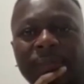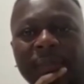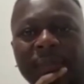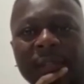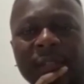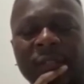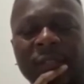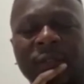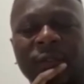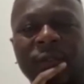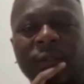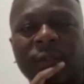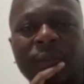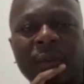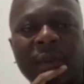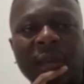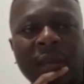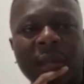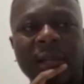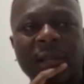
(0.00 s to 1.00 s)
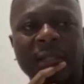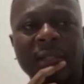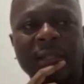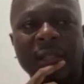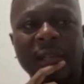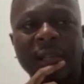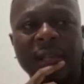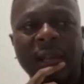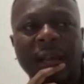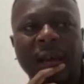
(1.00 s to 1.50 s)
So for me is
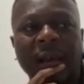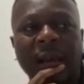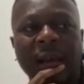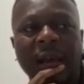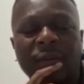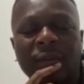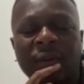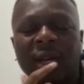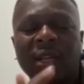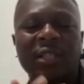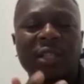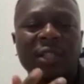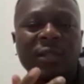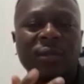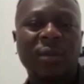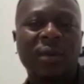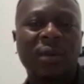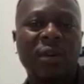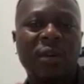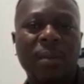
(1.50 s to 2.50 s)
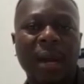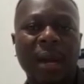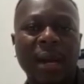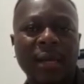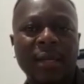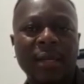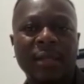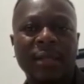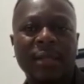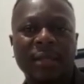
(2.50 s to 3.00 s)
I really just want to
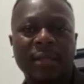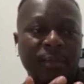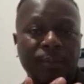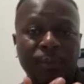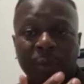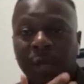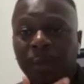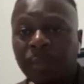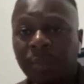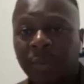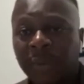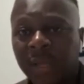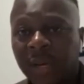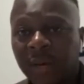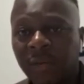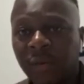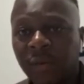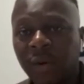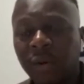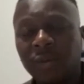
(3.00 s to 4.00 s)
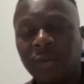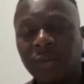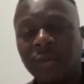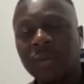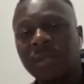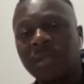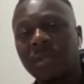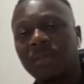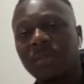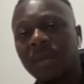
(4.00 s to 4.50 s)
remind people that have gone through
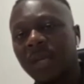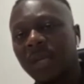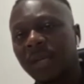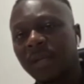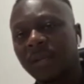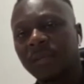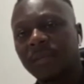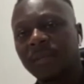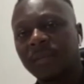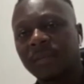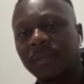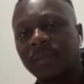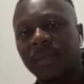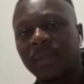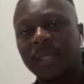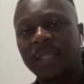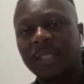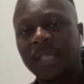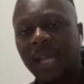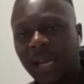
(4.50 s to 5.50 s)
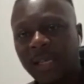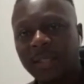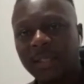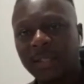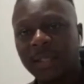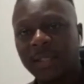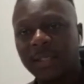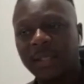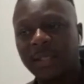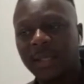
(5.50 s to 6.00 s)
similar
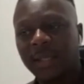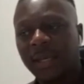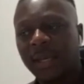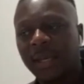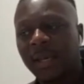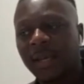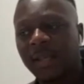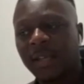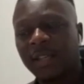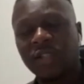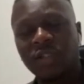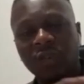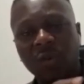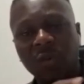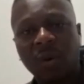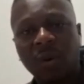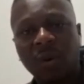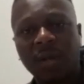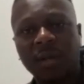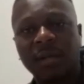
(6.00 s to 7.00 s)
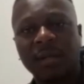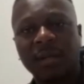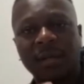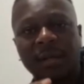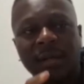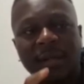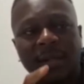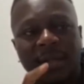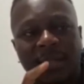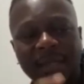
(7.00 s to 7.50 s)
challenges that, you know what,
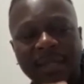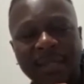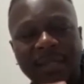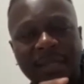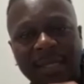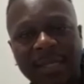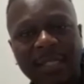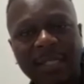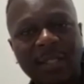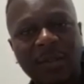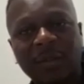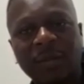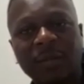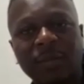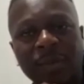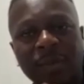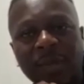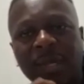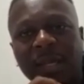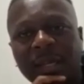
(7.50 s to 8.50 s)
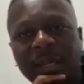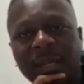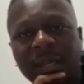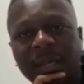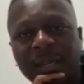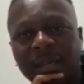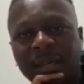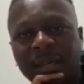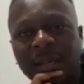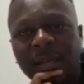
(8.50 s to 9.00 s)
this could be
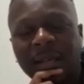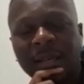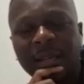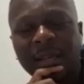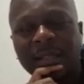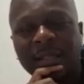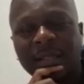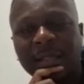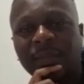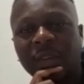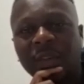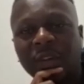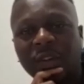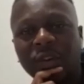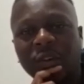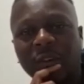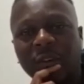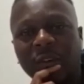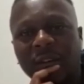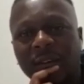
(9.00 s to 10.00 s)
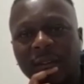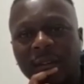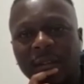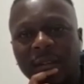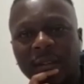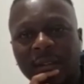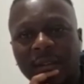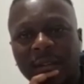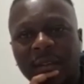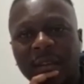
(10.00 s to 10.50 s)
something good
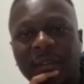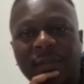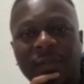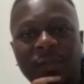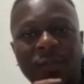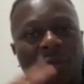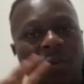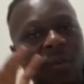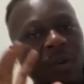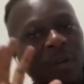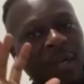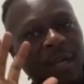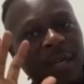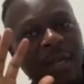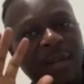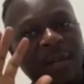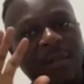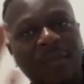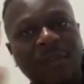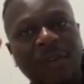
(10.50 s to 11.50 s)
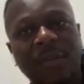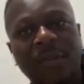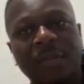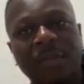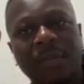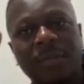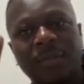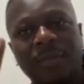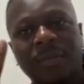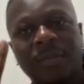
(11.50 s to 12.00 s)
if you look at it
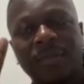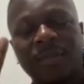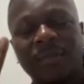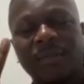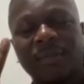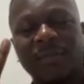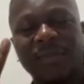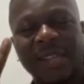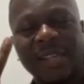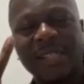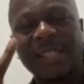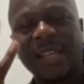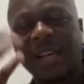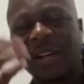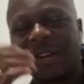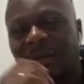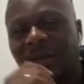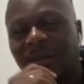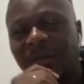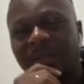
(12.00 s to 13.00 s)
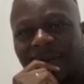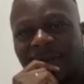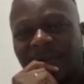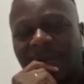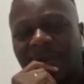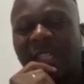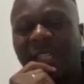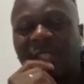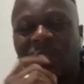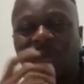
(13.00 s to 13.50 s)
from this angle.
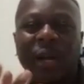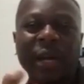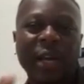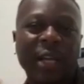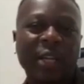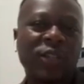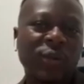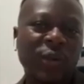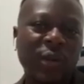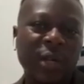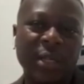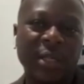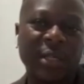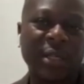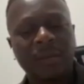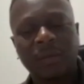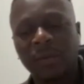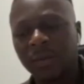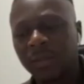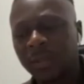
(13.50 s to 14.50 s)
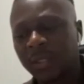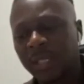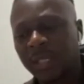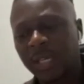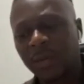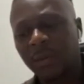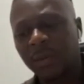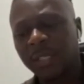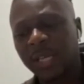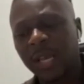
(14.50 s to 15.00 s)
That's why I joined,
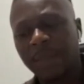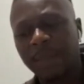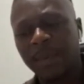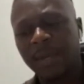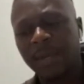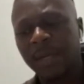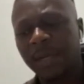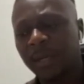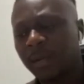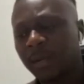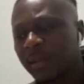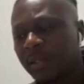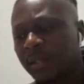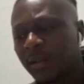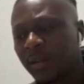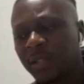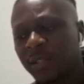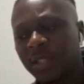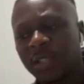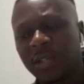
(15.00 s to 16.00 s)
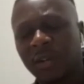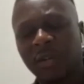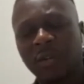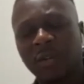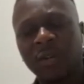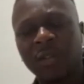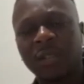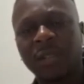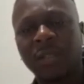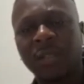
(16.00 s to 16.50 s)
seeing what's happening in, just
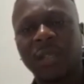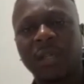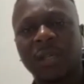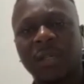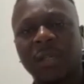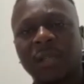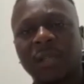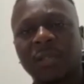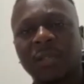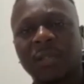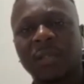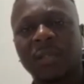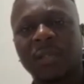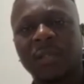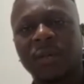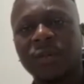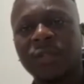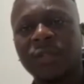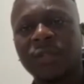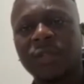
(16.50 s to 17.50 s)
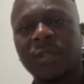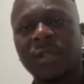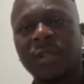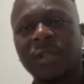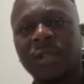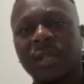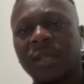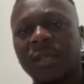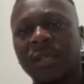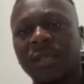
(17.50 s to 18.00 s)
across the ocean there in
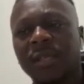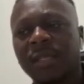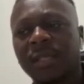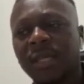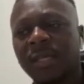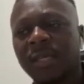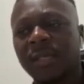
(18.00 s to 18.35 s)
the States.